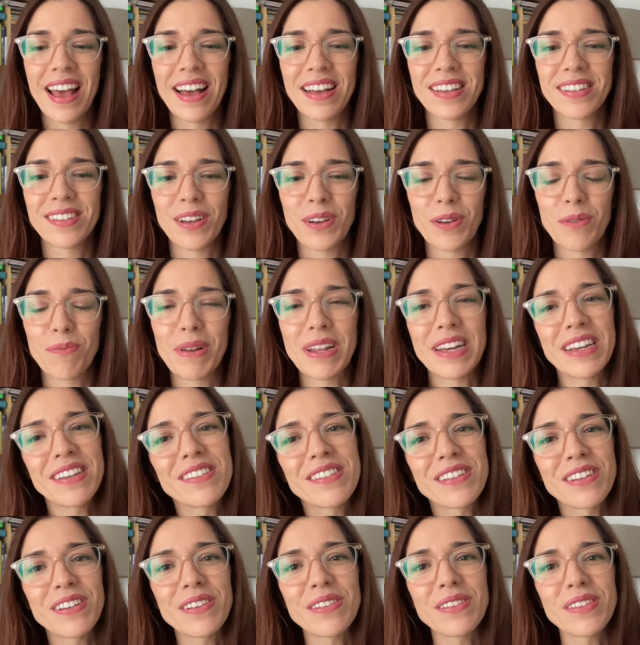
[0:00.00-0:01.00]
So please
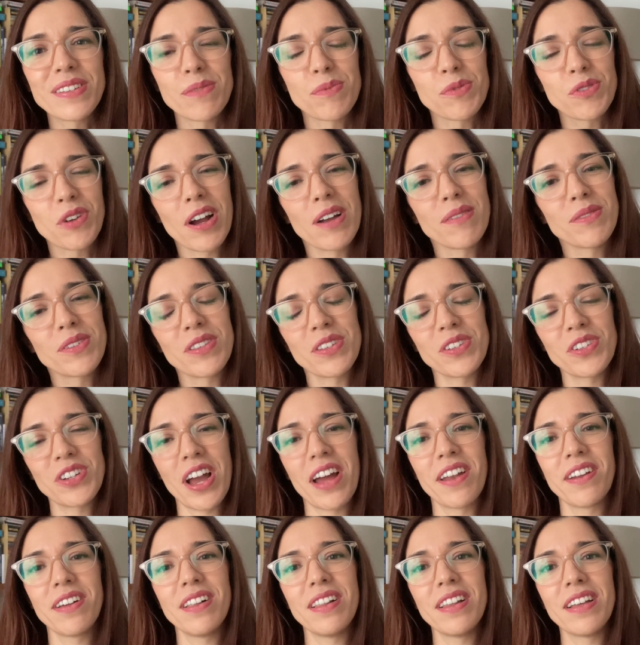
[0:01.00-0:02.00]
do subscribe to the
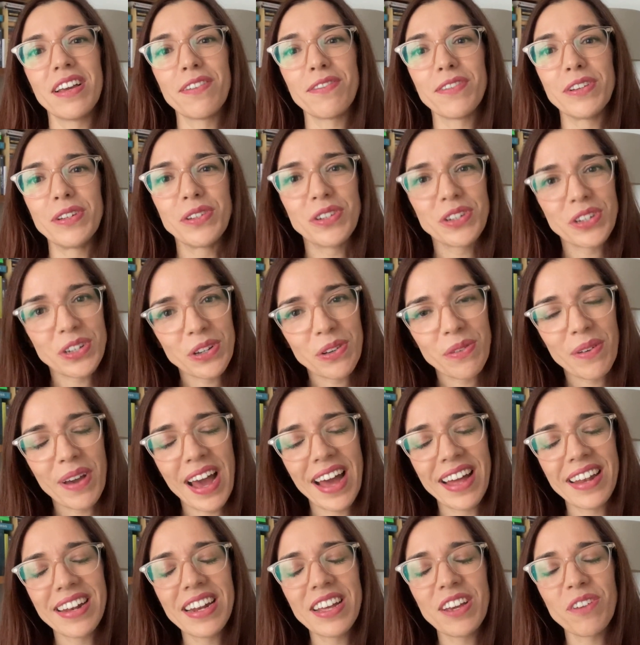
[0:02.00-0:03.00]
channel if you do,
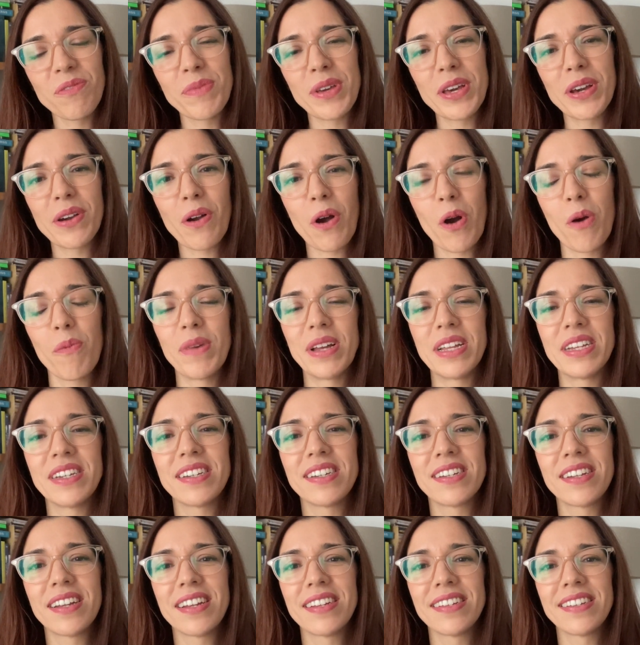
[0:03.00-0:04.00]
and leave me a
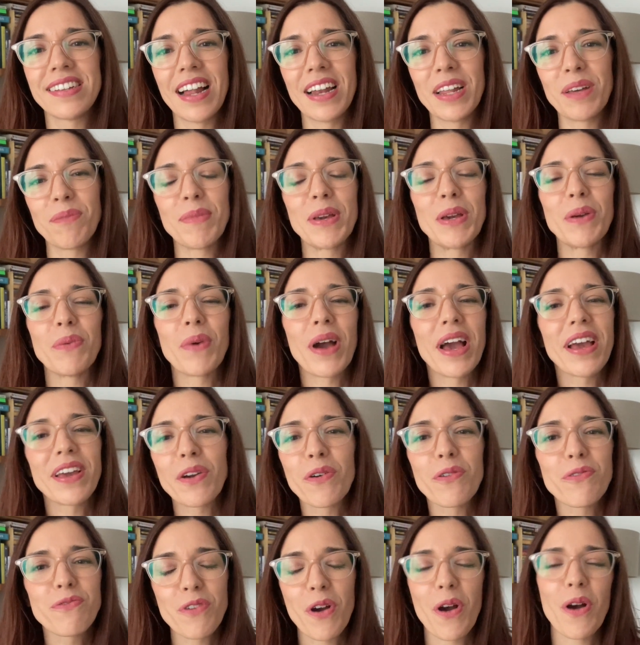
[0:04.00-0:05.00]
comment telling me where
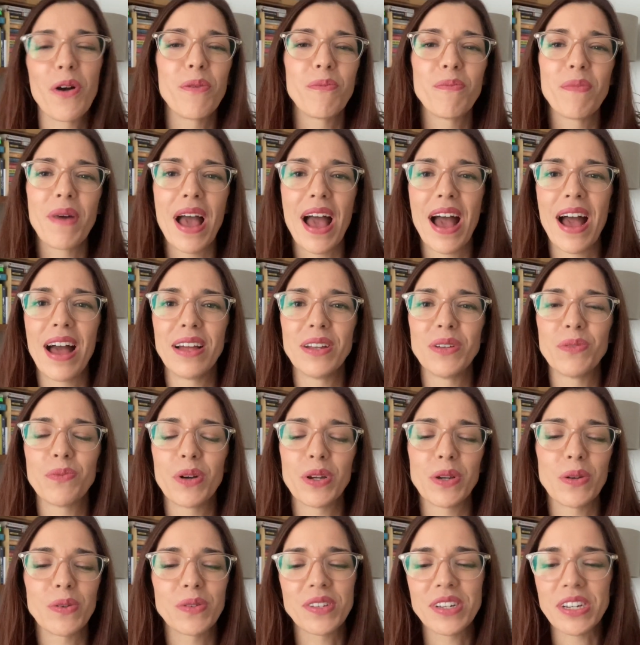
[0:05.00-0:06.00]
you're from and
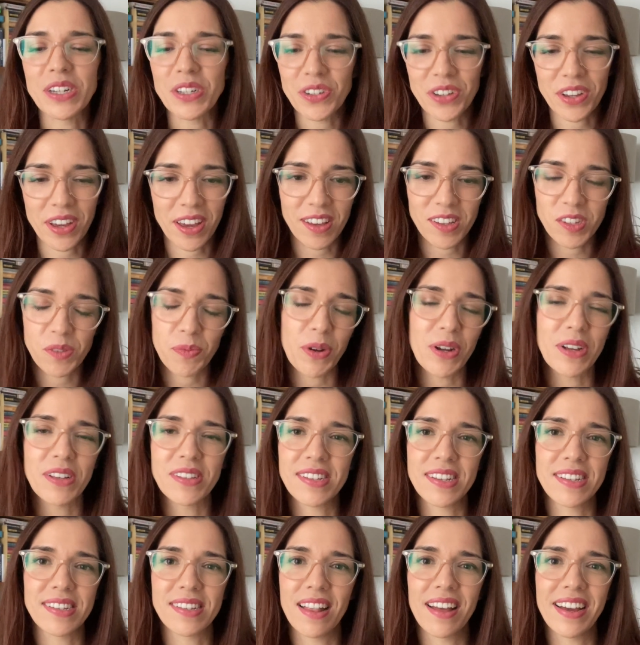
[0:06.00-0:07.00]
what your teaching
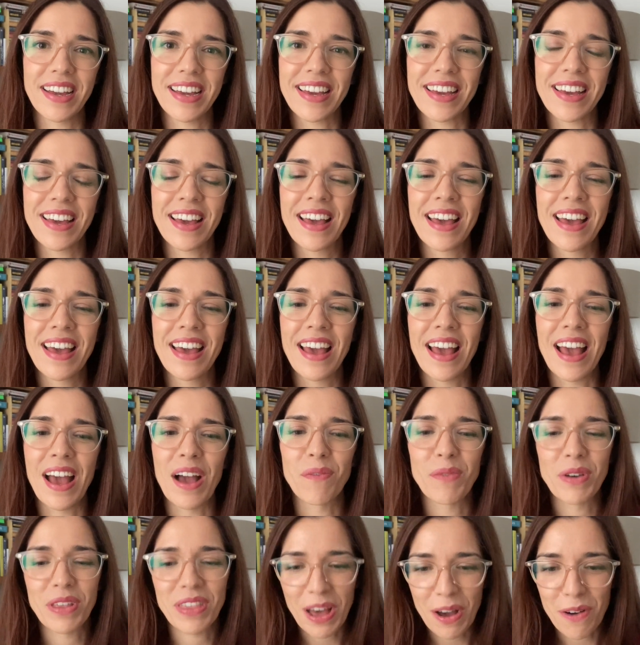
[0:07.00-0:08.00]
experience is like.
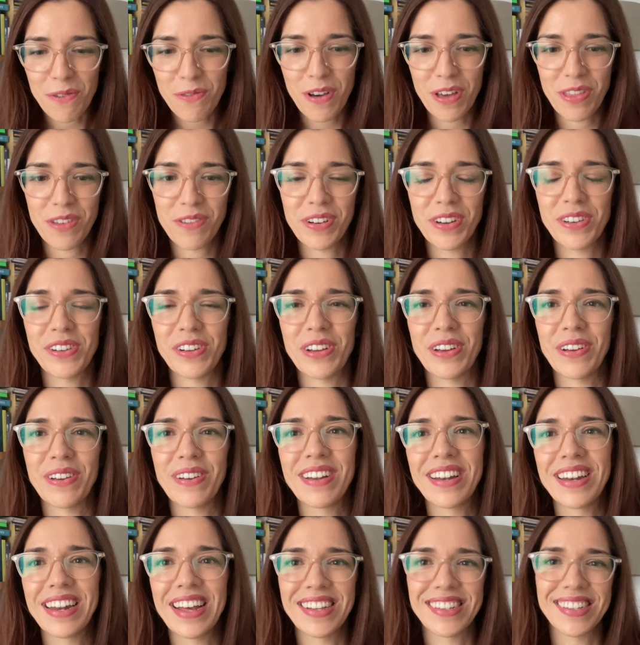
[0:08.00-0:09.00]
And without further ado,
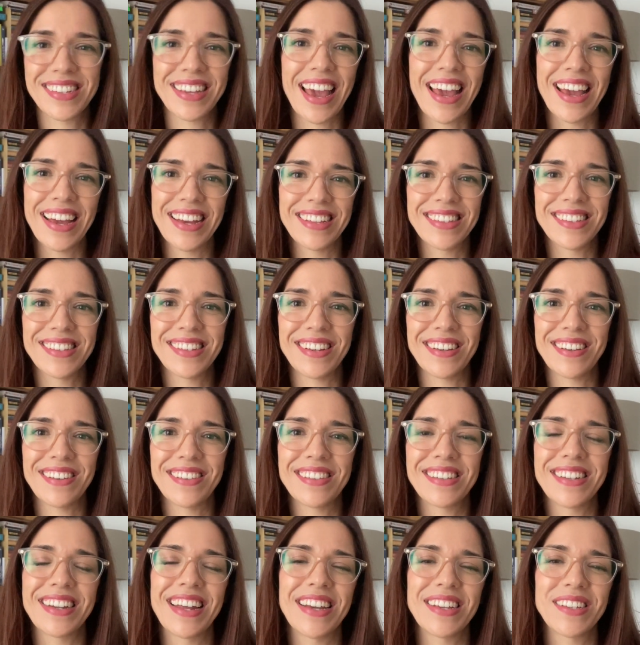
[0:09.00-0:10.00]
let's get into
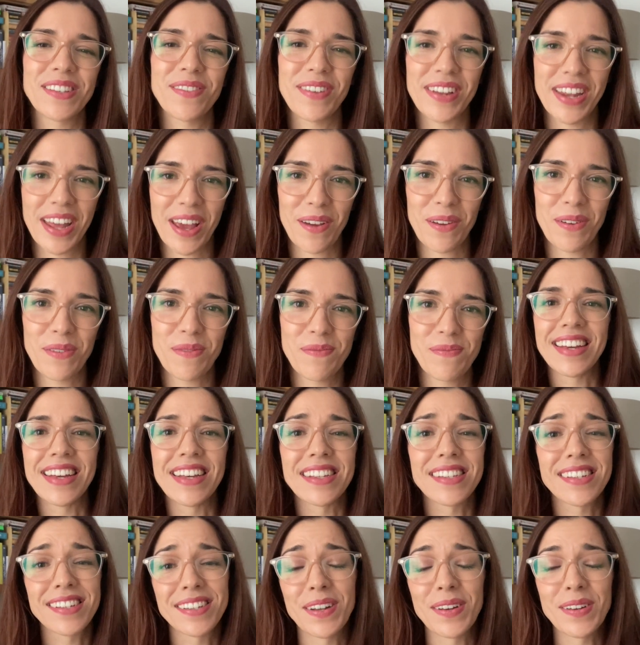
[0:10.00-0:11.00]
today's video.
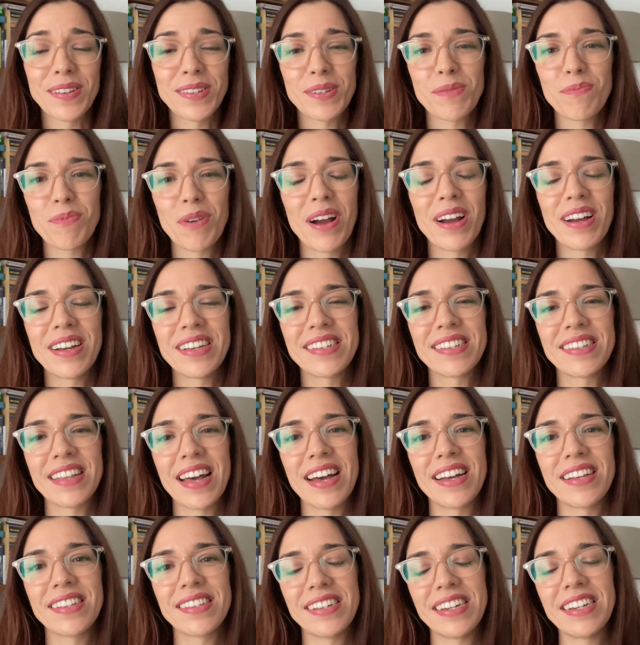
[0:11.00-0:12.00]
It's no surprise
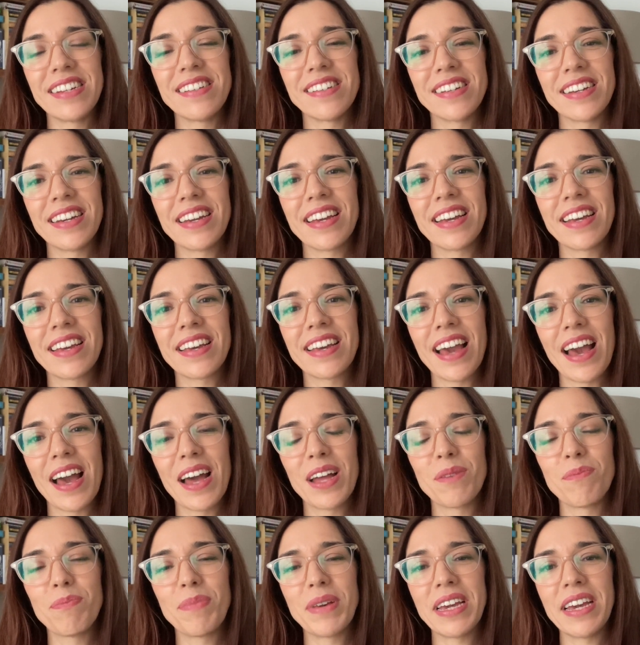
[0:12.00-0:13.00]
that teaching
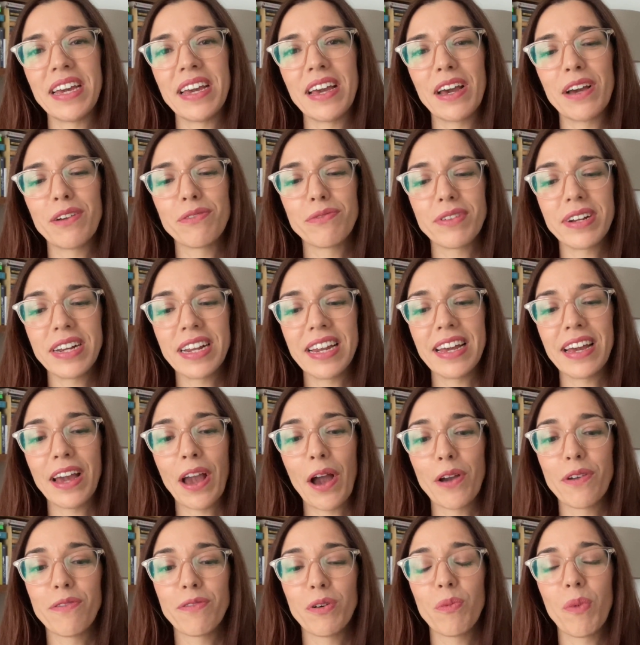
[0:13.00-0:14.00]
can be a really
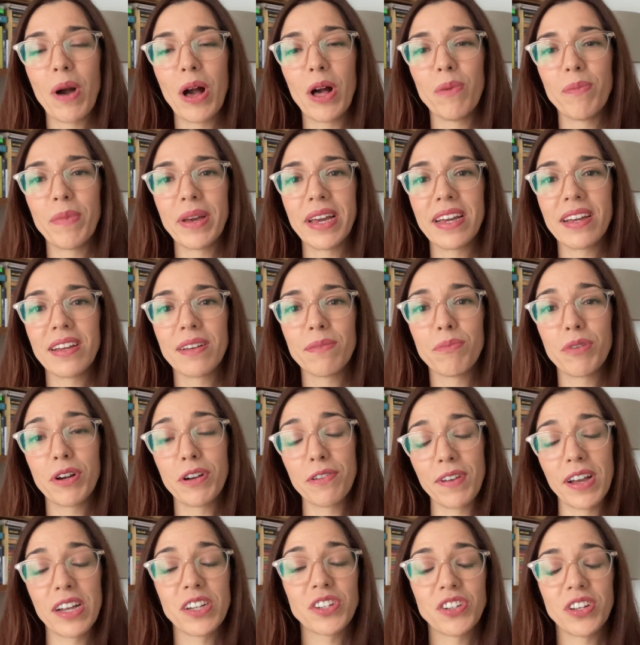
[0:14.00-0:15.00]
overwhelming
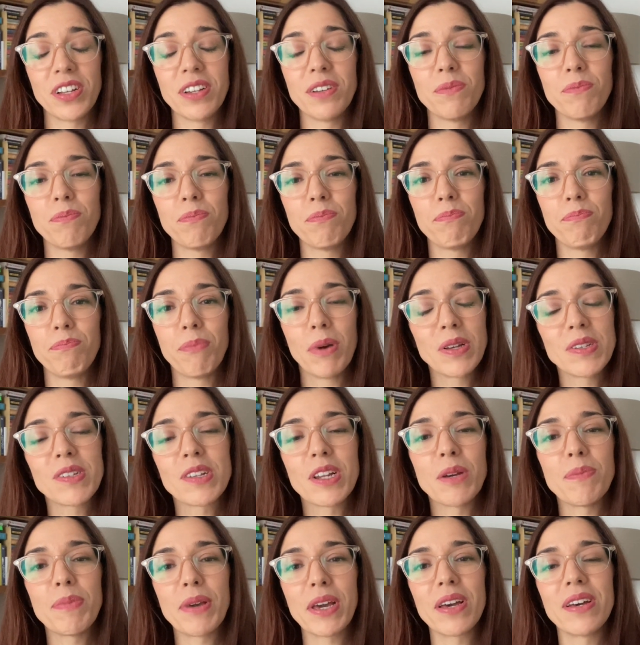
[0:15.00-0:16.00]
profession,
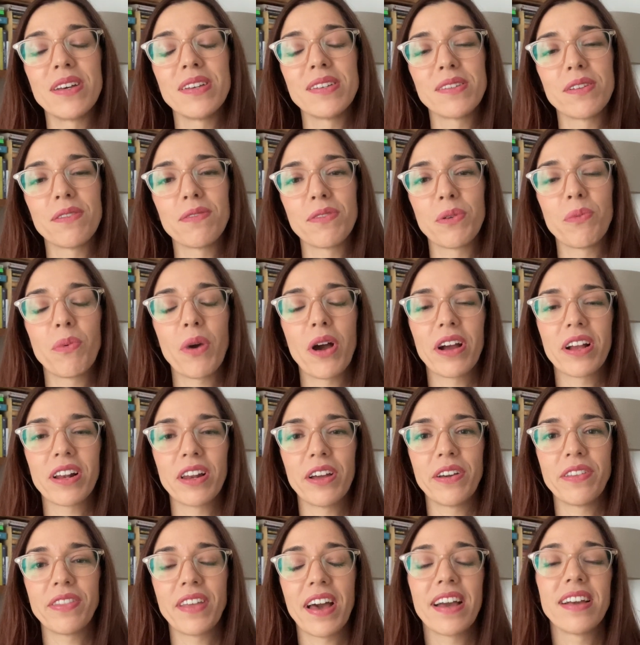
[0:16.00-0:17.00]
mostly because of the
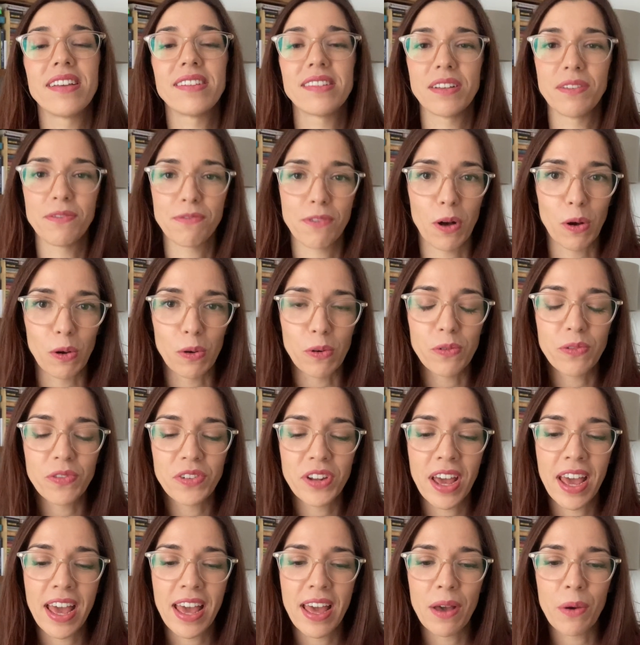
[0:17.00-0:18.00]
workload that is involved
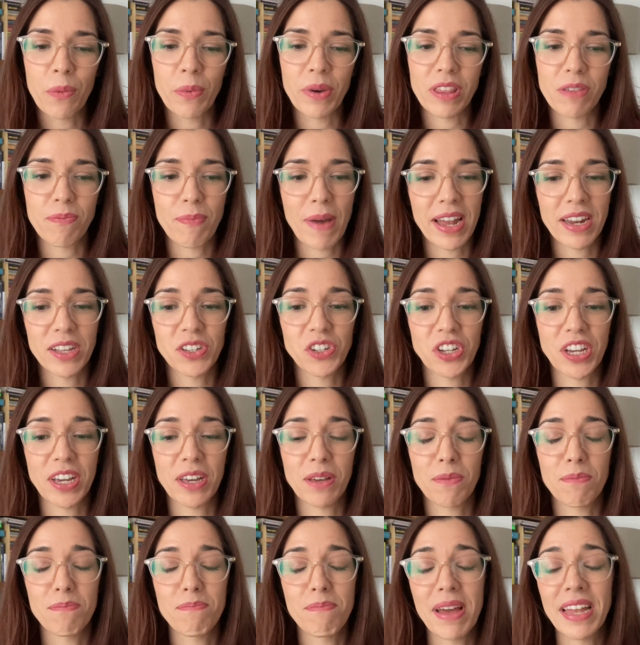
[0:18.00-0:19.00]
with
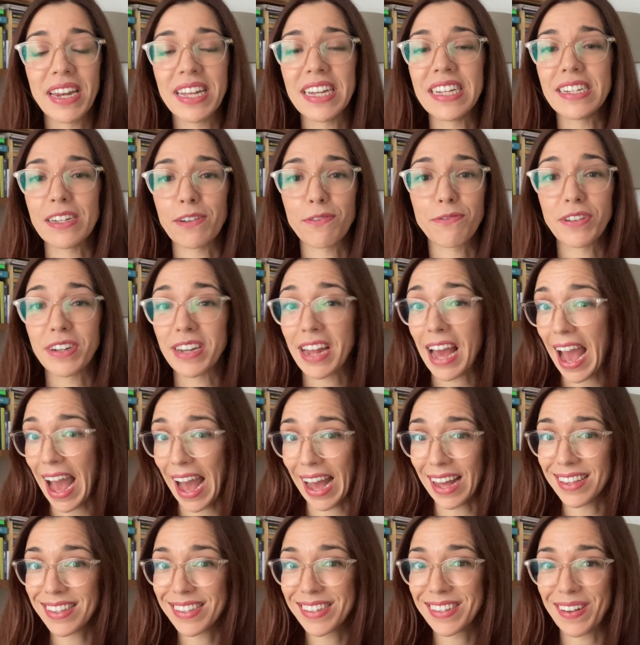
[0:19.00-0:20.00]
managing many different
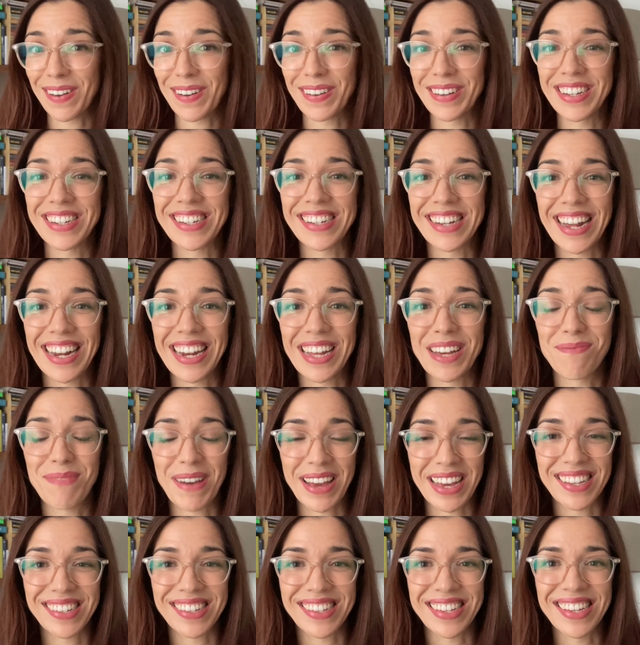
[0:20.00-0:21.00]
hats on a daily
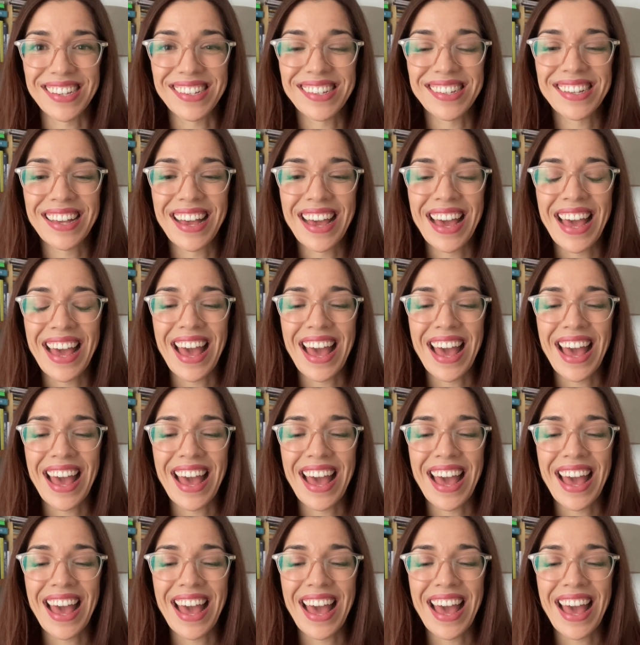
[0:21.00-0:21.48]
basis.